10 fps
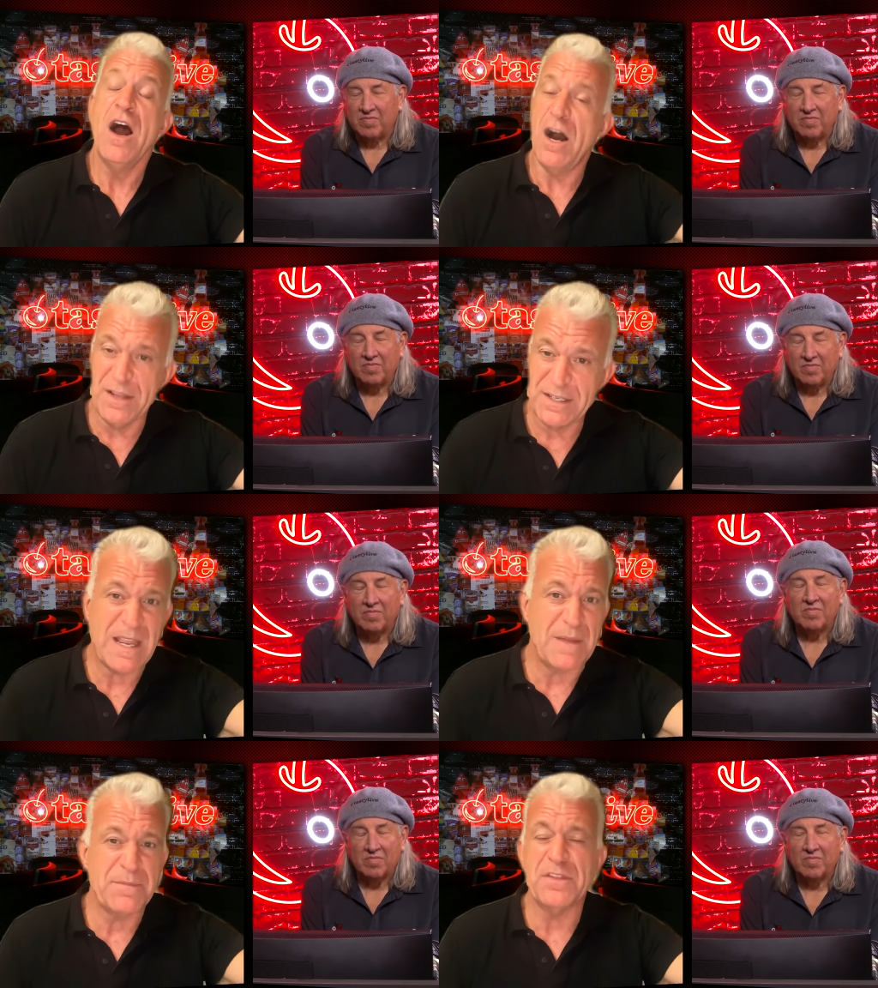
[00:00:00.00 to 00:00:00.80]
Speaker 1: I'll
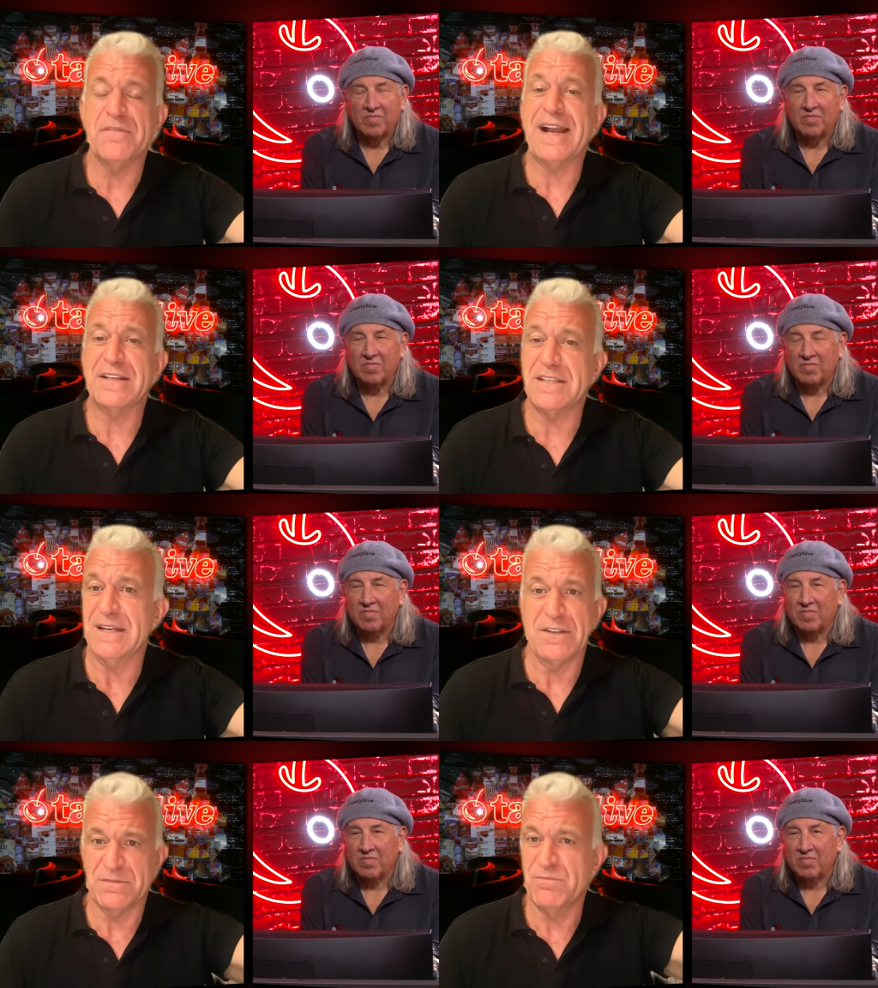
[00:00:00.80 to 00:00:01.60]
accept that the
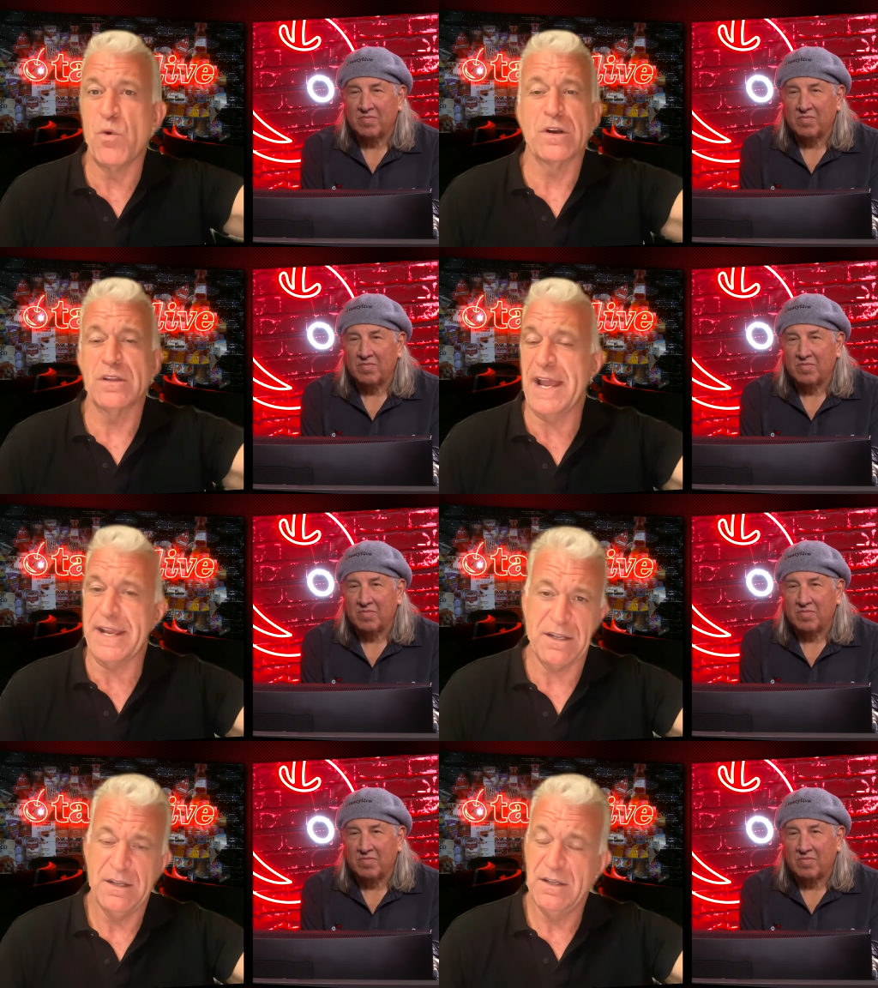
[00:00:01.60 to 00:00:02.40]
vaccine is more
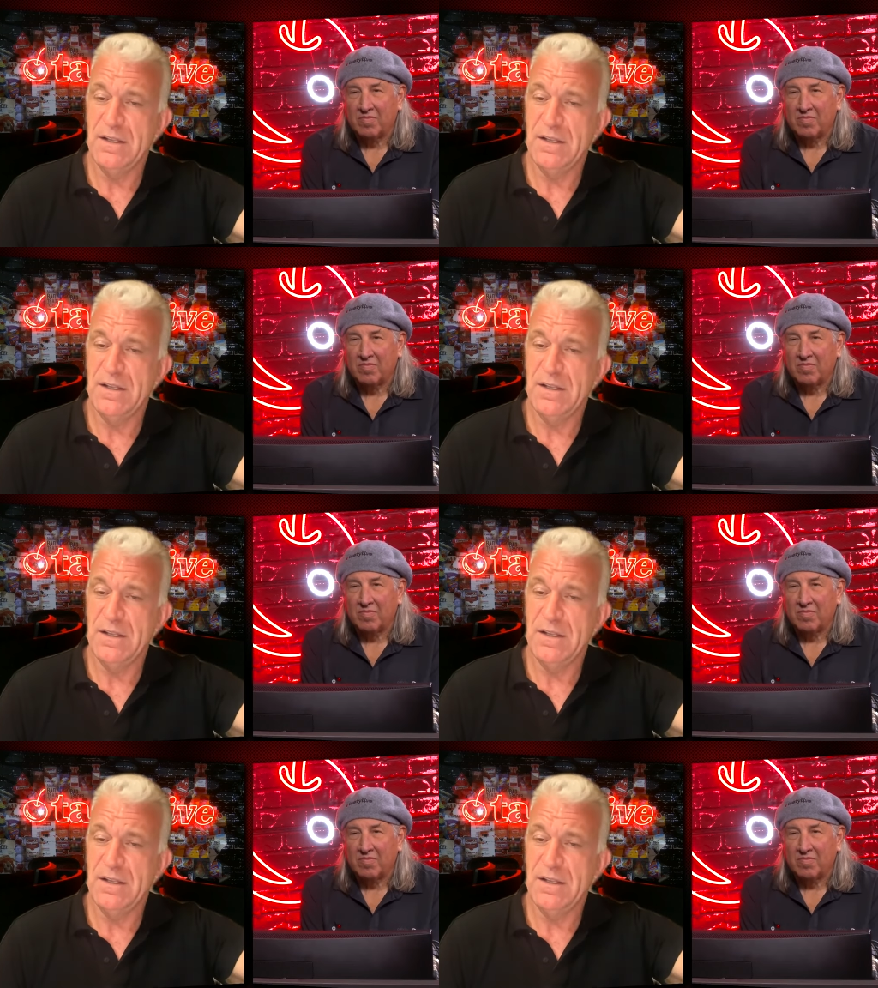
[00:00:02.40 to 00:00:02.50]
like